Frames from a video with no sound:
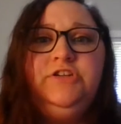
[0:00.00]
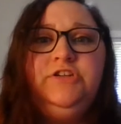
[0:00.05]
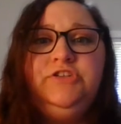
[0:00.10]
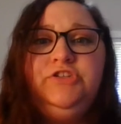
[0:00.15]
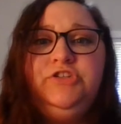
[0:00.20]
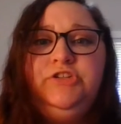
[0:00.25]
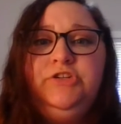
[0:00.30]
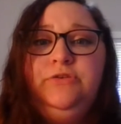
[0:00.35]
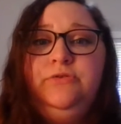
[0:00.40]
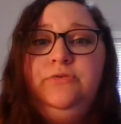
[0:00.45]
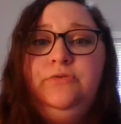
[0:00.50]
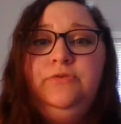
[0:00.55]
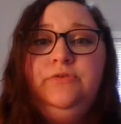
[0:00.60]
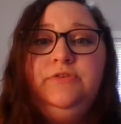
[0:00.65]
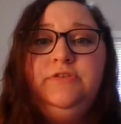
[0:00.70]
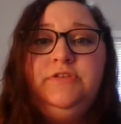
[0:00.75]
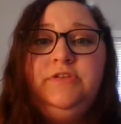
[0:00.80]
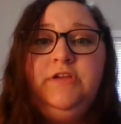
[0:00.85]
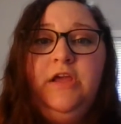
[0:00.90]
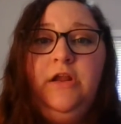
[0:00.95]
just
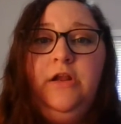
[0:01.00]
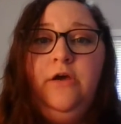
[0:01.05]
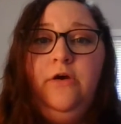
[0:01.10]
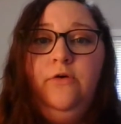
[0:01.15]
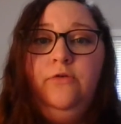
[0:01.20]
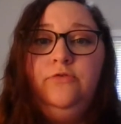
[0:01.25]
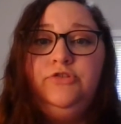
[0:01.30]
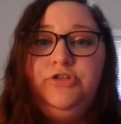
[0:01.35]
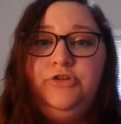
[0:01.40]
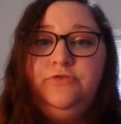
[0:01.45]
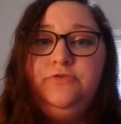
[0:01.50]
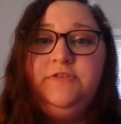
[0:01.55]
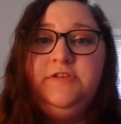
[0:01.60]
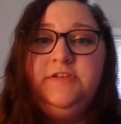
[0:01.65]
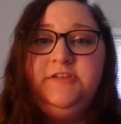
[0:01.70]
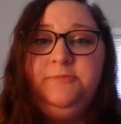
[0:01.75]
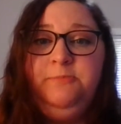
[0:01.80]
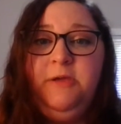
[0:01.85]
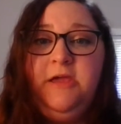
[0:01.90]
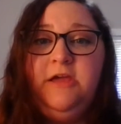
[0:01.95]
choose
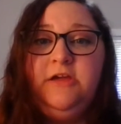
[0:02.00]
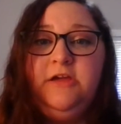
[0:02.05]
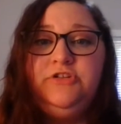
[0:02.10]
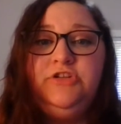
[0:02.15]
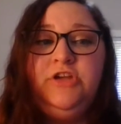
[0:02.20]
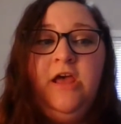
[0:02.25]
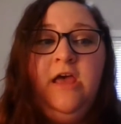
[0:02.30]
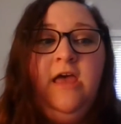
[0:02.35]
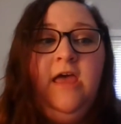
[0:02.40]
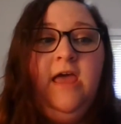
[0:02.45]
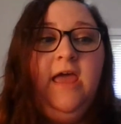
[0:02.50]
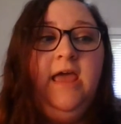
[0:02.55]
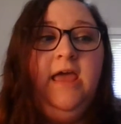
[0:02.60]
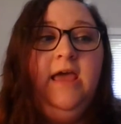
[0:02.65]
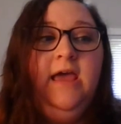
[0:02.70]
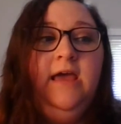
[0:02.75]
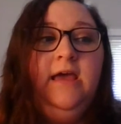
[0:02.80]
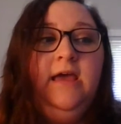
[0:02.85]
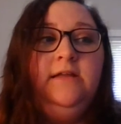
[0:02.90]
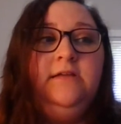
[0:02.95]
a speech,
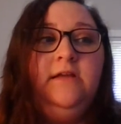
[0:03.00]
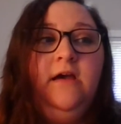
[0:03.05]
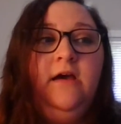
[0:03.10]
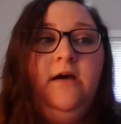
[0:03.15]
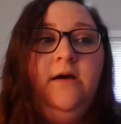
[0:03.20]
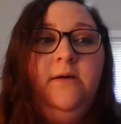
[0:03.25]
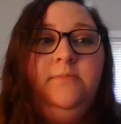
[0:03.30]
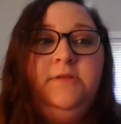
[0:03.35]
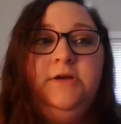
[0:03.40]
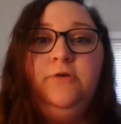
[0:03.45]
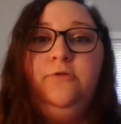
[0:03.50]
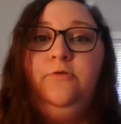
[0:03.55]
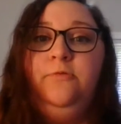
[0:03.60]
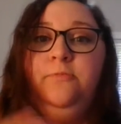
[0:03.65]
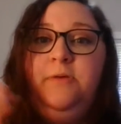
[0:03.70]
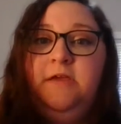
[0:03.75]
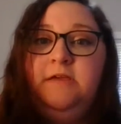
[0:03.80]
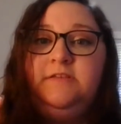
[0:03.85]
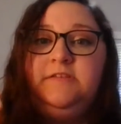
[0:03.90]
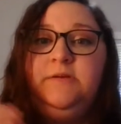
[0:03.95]
and there
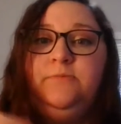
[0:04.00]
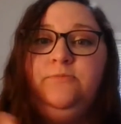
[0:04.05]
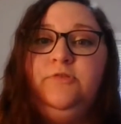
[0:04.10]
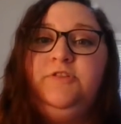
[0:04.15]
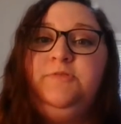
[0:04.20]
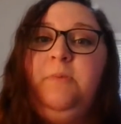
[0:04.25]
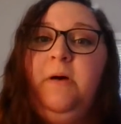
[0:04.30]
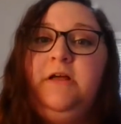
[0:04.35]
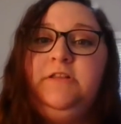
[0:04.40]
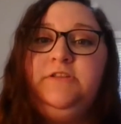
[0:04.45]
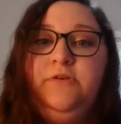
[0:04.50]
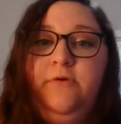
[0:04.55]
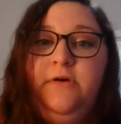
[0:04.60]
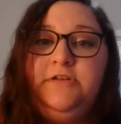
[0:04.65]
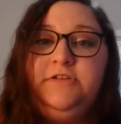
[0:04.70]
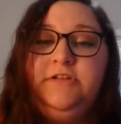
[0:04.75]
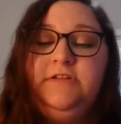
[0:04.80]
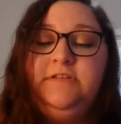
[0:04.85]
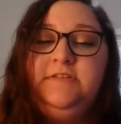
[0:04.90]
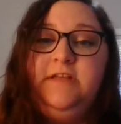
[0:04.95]
will be some response
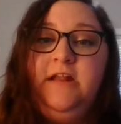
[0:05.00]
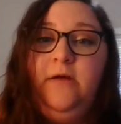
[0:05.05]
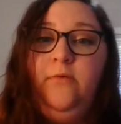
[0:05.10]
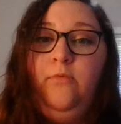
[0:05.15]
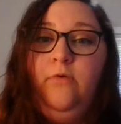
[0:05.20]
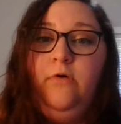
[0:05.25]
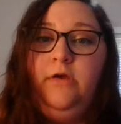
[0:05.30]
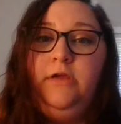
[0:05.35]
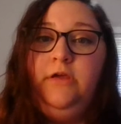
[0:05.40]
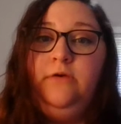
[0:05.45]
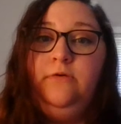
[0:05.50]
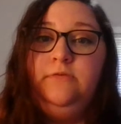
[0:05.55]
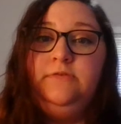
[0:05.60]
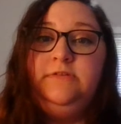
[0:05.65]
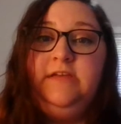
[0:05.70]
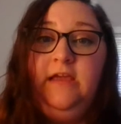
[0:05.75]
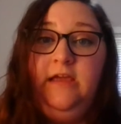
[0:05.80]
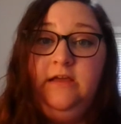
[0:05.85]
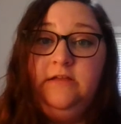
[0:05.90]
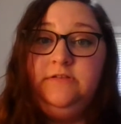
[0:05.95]
questions that I want you
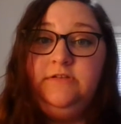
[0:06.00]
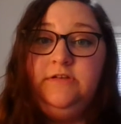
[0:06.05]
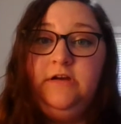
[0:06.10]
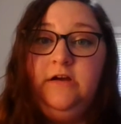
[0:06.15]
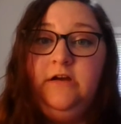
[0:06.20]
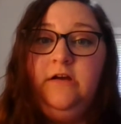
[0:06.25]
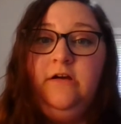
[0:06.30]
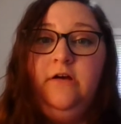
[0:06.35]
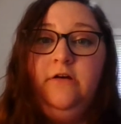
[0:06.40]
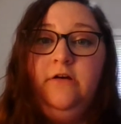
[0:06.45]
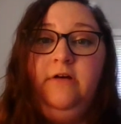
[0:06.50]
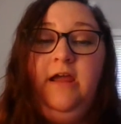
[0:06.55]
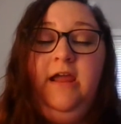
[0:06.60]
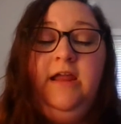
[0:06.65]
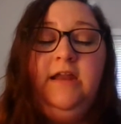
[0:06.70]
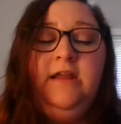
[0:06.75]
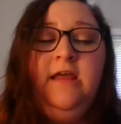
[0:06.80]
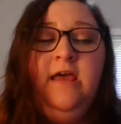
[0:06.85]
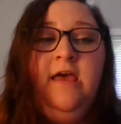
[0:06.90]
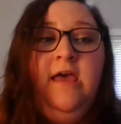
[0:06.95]
to answer. All
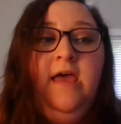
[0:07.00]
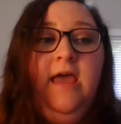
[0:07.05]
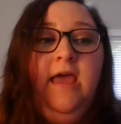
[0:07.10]
right.